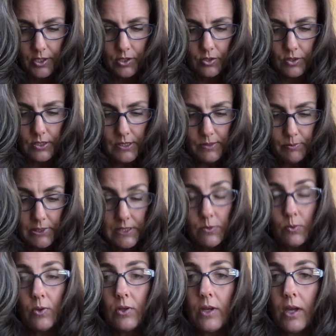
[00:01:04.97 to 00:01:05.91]

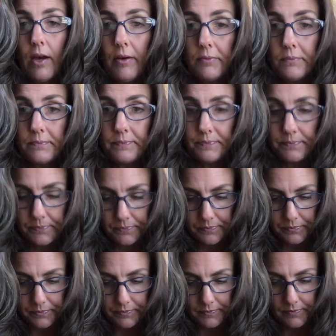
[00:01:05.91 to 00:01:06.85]
Christmas will come.
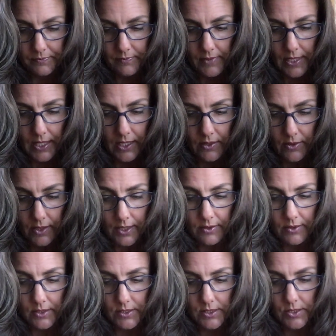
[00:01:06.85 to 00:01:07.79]
And
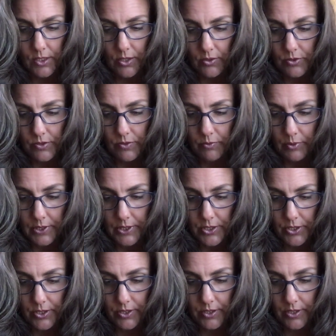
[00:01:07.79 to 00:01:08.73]
then the snows of
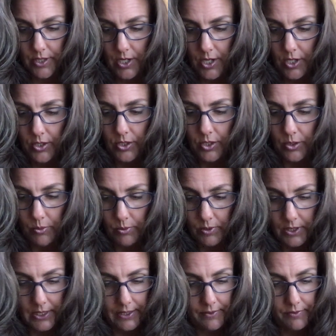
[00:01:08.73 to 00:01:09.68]
winter. You
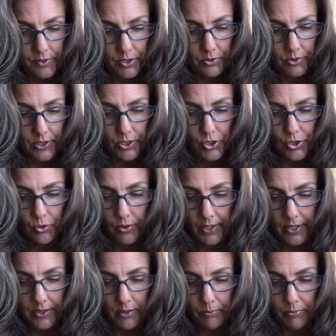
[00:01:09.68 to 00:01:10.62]
will live to
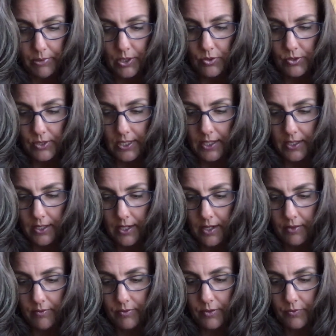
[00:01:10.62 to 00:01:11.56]
enjoy the beauty
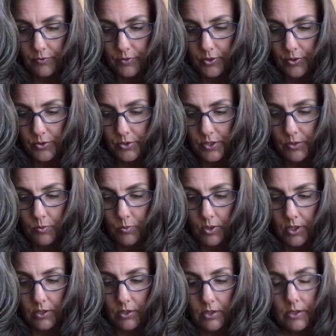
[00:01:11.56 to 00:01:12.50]
of the frozen
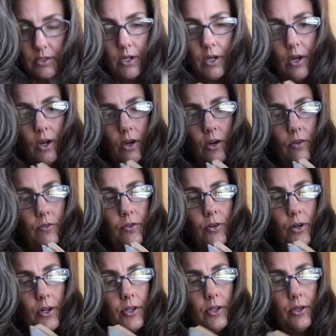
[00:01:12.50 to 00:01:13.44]
world,
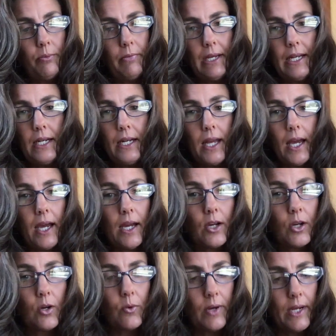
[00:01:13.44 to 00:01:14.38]
for you mean a
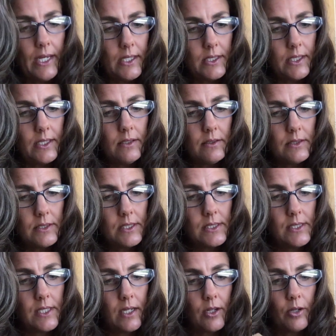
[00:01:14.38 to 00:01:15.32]
great deal to
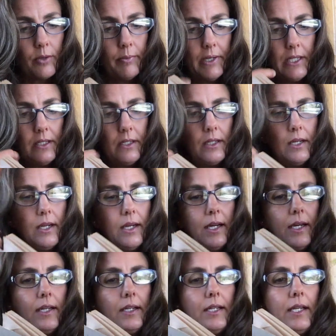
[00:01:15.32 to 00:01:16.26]
Zuckerman,
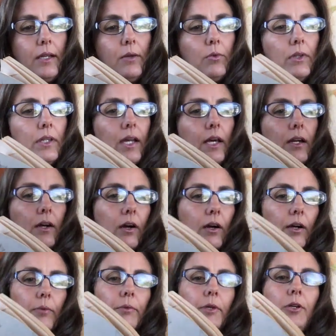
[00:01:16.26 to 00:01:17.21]
and he will not
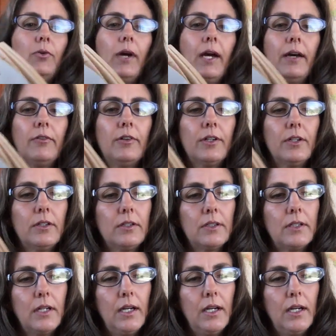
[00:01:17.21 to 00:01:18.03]
harm you ever.